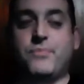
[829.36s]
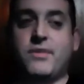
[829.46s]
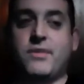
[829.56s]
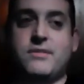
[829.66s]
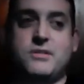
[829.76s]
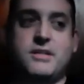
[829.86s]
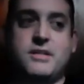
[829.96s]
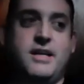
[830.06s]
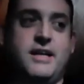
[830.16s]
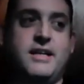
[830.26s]
Just
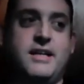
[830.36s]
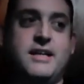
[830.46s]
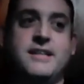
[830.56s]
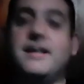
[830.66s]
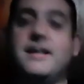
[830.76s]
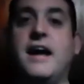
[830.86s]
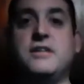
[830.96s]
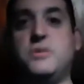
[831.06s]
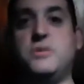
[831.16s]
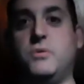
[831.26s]
the
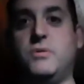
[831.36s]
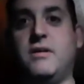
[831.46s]
ties to